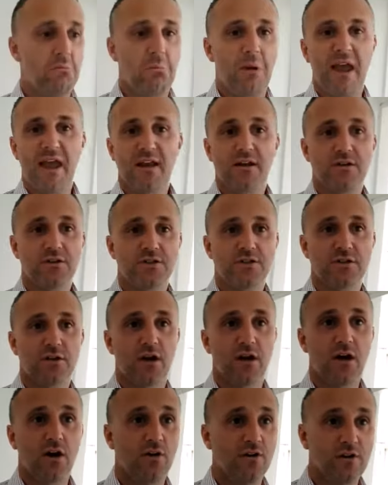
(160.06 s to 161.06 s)
And
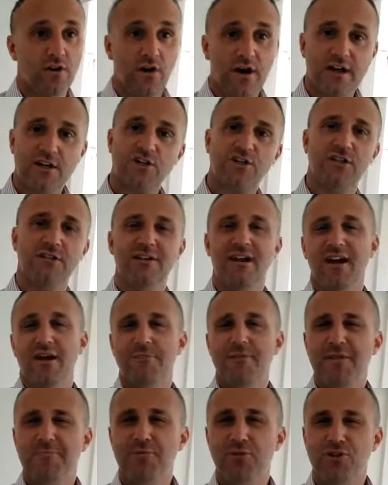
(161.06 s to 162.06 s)
I actually,
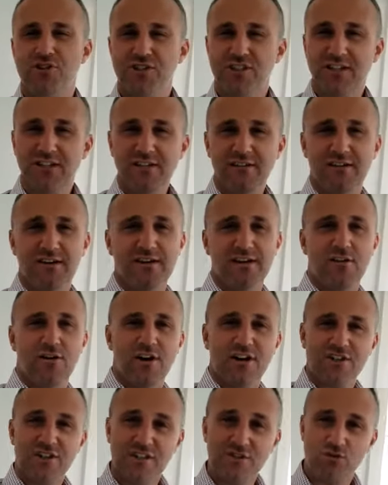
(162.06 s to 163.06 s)
me personally,
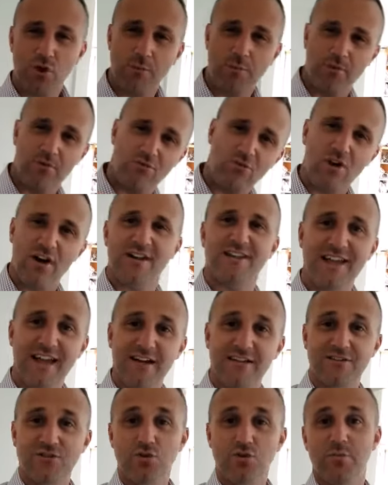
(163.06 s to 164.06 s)
I actually drop it right
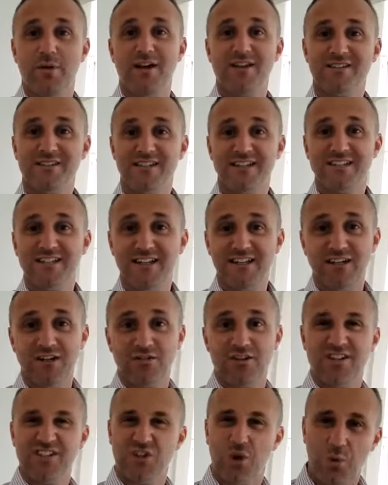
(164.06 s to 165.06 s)
down to about 16
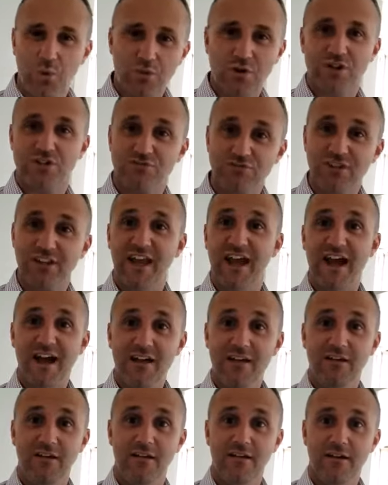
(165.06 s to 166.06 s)
degrees. So it works really
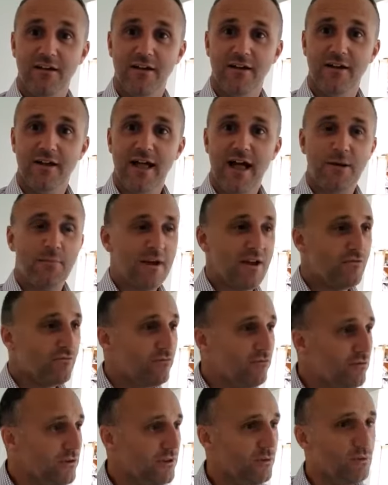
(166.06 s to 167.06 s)
hard.
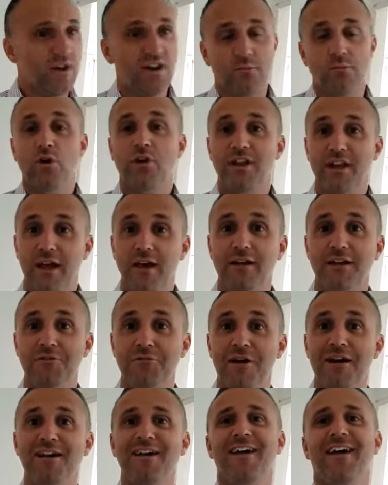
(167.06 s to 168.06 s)
When I'm not here
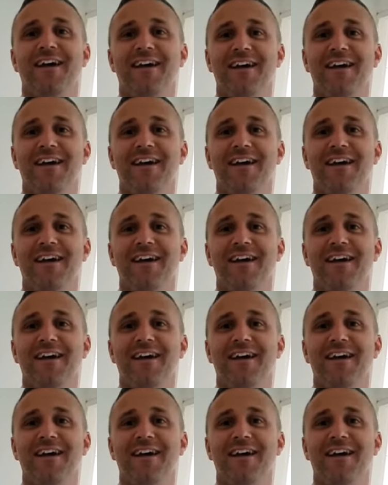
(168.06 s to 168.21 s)
anyway.